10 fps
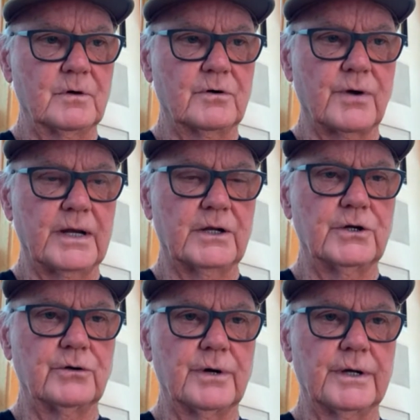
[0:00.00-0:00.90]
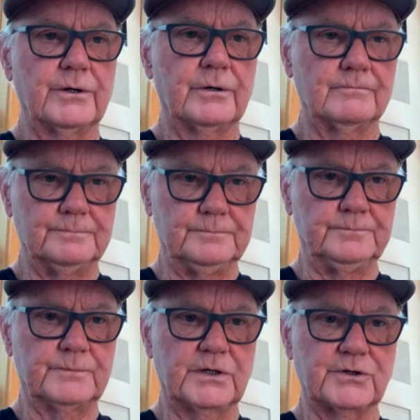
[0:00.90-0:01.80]
great curator
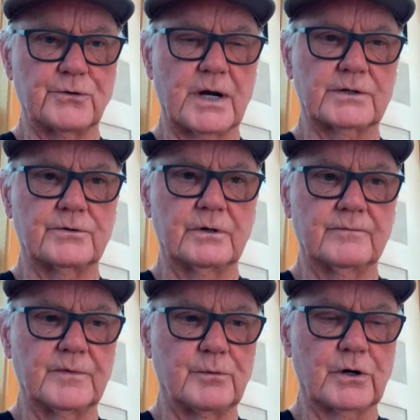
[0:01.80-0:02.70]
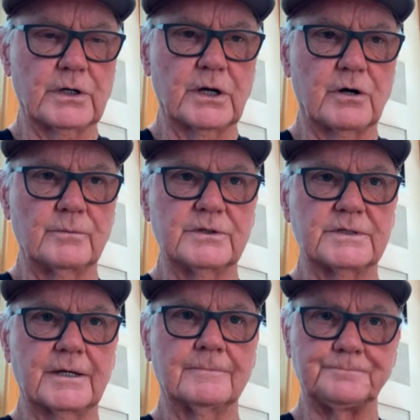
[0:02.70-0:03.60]
and director of the Berkeley Art
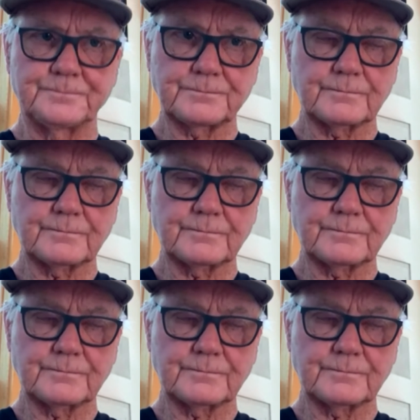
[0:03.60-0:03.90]
Museum.